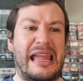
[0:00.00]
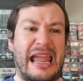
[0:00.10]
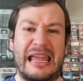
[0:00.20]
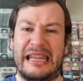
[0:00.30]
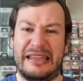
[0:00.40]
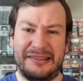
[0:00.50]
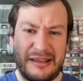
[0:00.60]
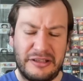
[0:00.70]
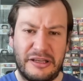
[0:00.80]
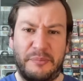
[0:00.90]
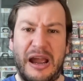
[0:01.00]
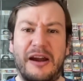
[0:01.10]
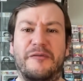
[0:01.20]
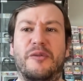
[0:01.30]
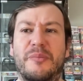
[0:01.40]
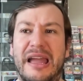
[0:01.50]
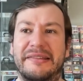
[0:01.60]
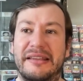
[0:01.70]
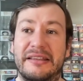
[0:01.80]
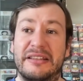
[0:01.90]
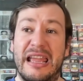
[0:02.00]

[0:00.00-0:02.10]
and such a powerful message.